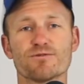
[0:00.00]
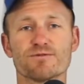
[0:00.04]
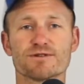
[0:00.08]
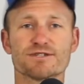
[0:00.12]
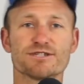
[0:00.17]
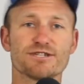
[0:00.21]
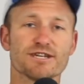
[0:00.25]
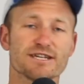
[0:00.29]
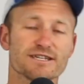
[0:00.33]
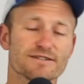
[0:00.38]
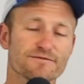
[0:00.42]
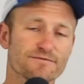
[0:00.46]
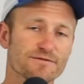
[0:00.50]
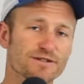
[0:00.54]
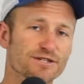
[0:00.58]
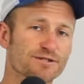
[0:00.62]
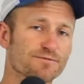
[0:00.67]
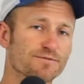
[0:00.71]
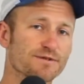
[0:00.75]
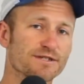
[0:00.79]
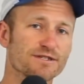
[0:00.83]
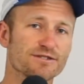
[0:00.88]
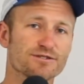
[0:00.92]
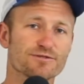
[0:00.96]
with Chase
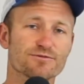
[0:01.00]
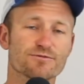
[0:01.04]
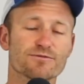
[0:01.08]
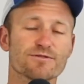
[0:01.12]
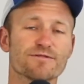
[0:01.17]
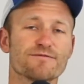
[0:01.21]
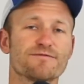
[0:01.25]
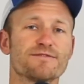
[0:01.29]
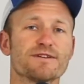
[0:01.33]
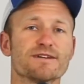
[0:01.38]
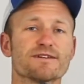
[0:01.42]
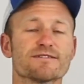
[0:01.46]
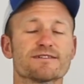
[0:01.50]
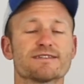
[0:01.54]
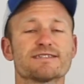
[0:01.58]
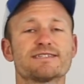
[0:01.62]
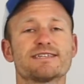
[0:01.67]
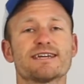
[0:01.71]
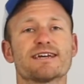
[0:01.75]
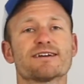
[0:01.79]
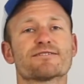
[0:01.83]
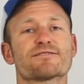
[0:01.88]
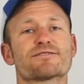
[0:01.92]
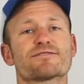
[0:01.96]
Frischman, Troy Field, and
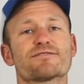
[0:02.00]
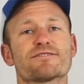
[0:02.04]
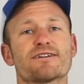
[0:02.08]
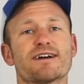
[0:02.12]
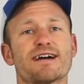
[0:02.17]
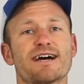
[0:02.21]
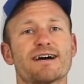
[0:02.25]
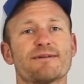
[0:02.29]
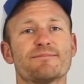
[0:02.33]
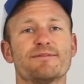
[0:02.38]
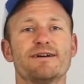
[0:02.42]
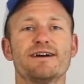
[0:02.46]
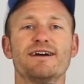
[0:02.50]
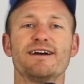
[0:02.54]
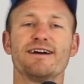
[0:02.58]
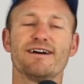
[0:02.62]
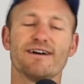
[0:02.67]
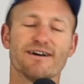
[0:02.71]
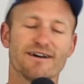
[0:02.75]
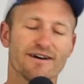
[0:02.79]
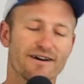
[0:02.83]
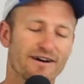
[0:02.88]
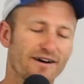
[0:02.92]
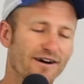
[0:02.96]
Taylor Crabb.
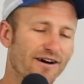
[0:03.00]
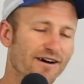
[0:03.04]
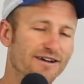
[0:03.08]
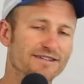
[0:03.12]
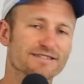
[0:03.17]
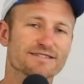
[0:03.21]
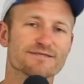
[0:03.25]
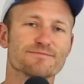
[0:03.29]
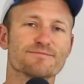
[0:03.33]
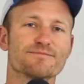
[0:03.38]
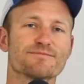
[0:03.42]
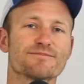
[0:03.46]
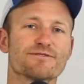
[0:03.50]
Awesome